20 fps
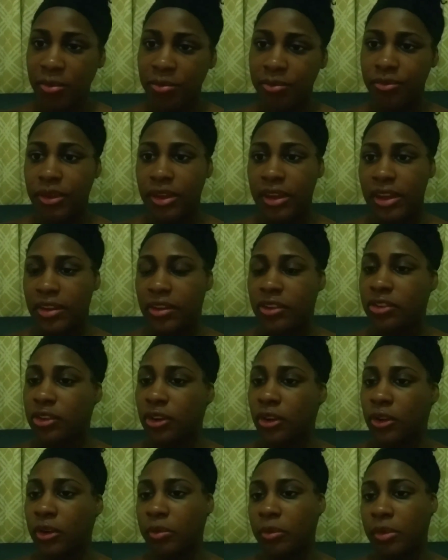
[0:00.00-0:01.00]
Man, this
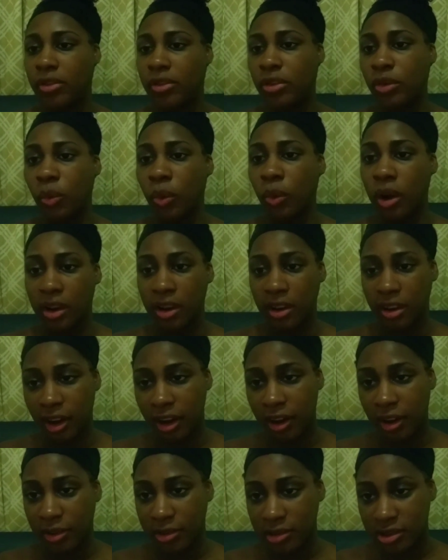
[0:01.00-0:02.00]
girl done been through working
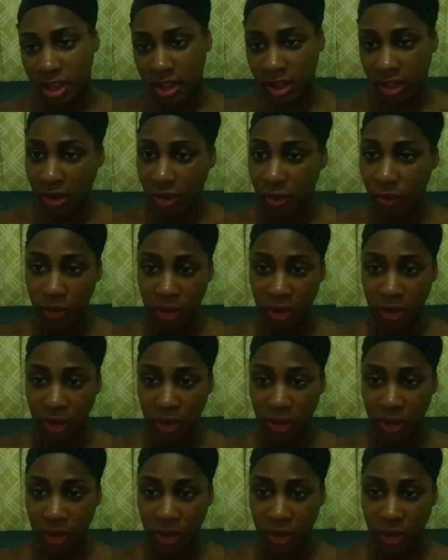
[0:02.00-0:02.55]
out, taking